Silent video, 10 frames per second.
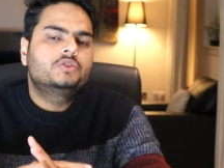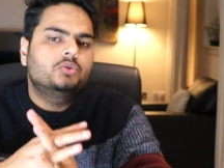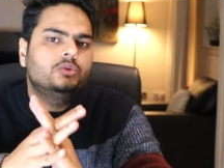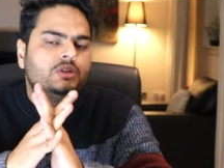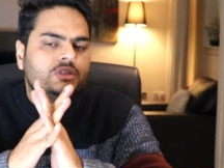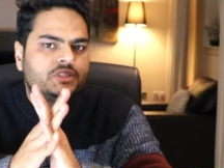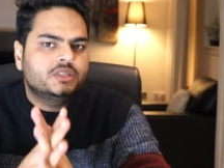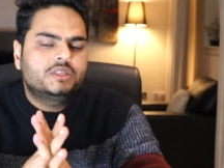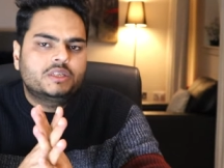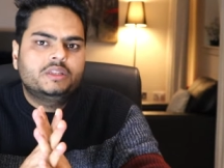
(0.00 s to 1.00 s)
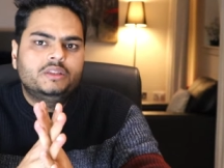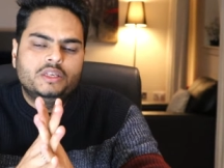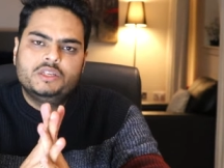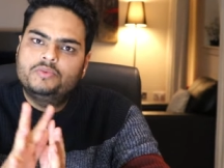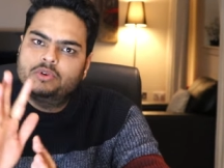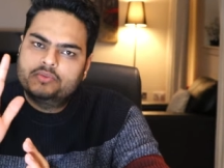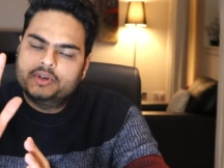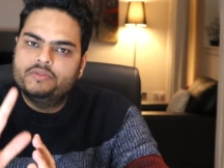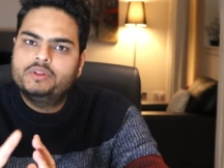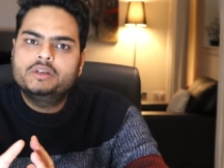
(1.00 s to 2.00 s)
so just these four
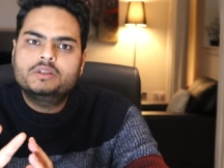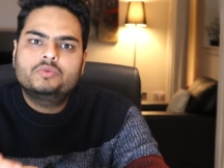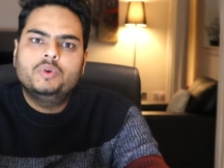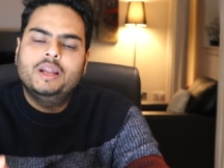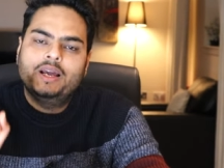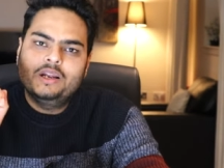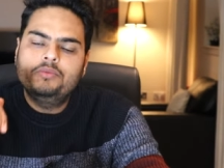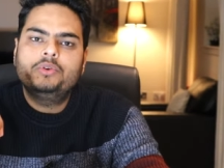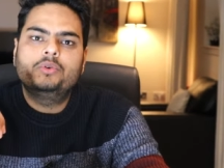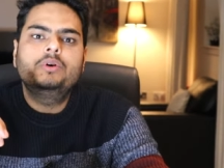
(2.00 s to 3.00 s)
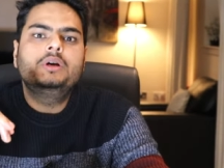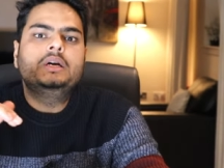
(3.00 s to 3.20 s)
five things will help you